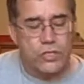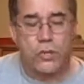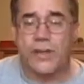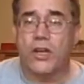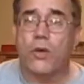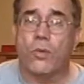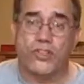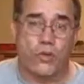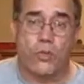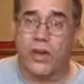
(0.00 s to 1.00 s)
So I know
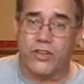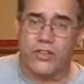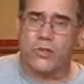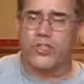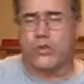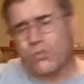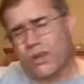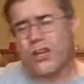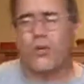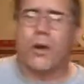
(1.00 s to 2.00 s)
what you want to do is you
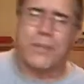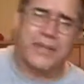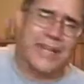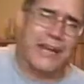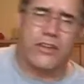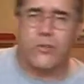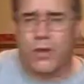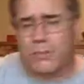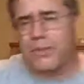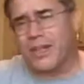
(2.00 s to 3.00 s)
want to go up and down and
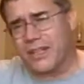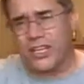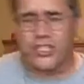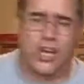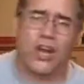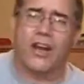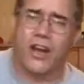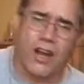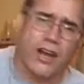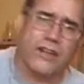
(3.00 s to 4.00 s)
you want to play the
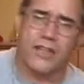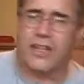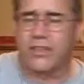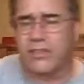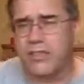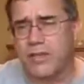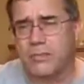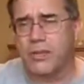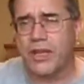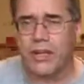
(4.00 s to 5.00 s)
guitar hard like you see
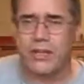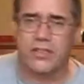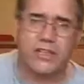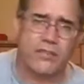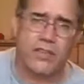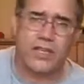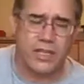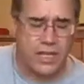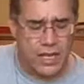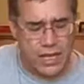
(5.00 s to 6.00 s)
them play it on
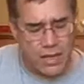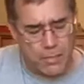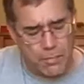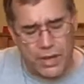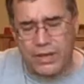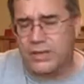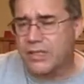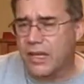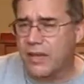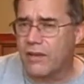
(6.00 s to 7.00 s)
TV.
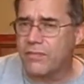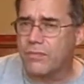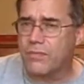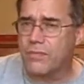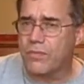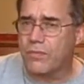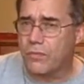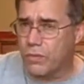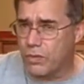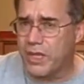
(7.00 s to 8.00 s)
But
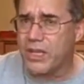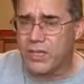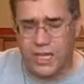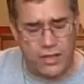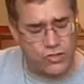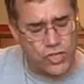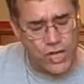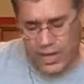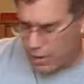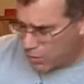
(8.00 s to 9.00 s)
when we get together,
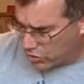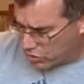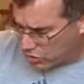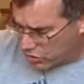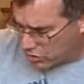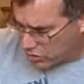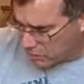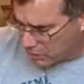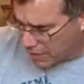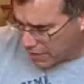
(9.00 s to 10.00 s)
Jack, I want you to
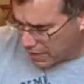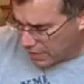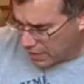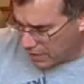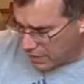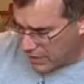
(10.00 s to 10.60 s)
just play